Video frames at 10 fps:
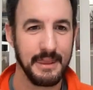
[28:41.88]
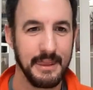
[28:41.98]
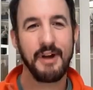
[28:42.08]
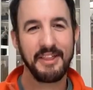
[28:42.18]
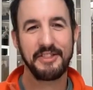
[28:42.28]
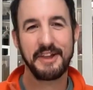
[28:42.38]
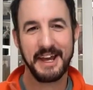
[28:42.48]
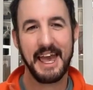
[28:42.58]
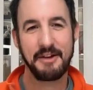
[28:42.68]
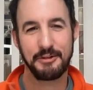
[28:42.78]
Rather than
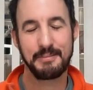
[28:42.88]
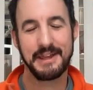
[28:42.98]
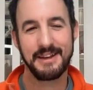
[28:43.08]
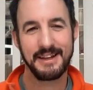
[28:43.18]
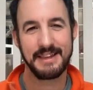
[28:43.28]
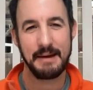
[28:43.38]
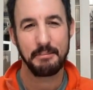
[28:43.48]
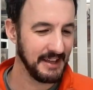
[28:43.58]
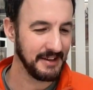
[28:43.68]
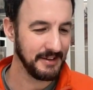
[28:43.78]
accountability, then,
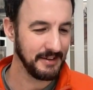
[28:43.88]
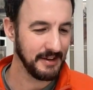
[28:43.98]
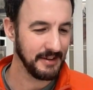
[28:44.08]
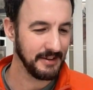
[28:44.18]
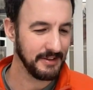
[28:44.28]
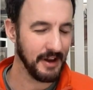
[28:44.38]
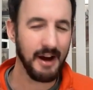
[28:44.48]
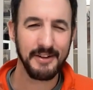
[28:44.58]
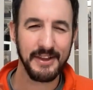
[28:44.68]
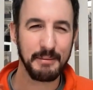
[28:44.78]
in The
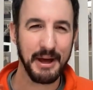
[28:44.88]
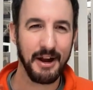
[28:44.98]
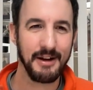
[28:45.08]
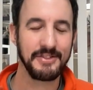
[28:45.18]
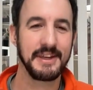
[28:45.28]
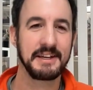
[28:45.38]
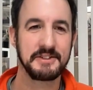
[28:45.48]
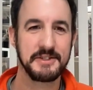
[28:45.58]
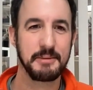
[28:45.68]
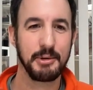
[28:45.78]
Hard Thing About Hard
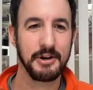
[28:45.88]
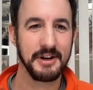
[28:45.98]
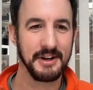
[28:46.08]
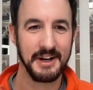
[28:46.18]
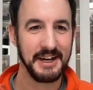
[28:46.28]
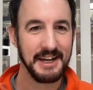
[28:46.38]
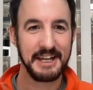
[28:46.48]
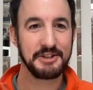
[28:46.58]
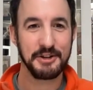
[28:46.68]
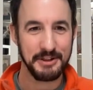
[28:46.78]
Things, the book, he
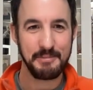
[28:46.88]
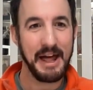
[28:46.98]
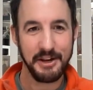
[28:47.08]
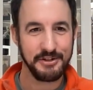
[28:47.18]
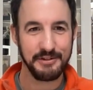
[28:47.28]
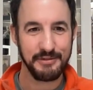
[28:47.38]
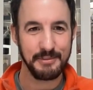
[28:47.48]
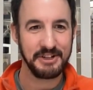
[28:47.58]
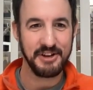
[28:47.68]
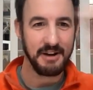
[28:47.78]
took the manager from
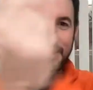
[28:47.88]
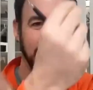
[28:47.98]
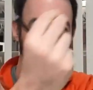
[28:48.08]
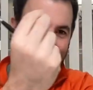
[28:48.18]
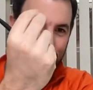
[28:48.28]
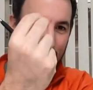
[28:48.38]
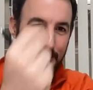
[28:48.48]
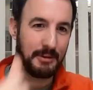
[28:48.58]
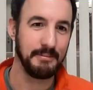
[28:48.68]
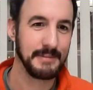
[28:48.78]
each area and swapped
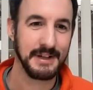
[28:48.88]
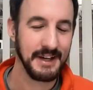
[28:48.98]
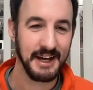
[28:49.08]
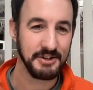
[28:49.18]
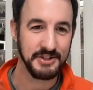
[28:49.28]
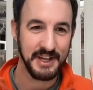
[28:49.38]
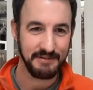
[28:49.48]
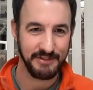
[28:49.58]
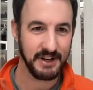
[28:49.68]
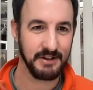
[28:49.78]
them and just said,
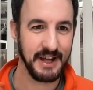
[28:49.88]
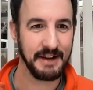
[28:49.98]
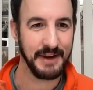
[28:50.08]
figure it out.